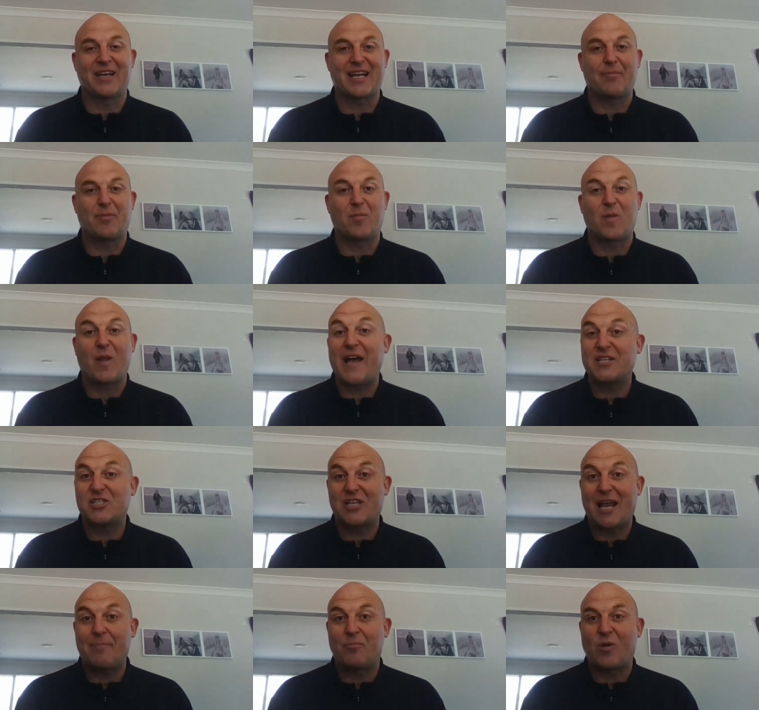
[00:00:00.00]
a couple of
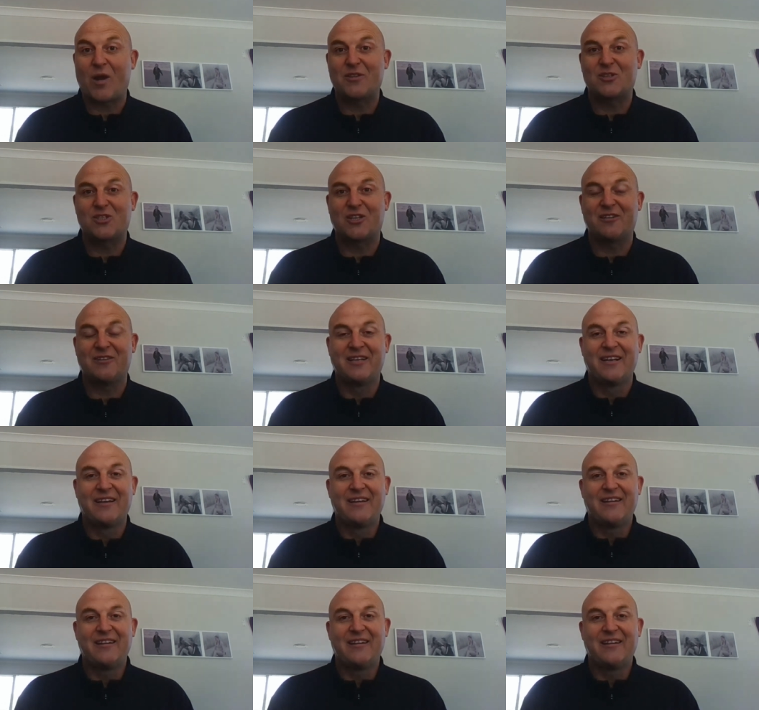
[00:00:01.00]
players Sam Brotherton,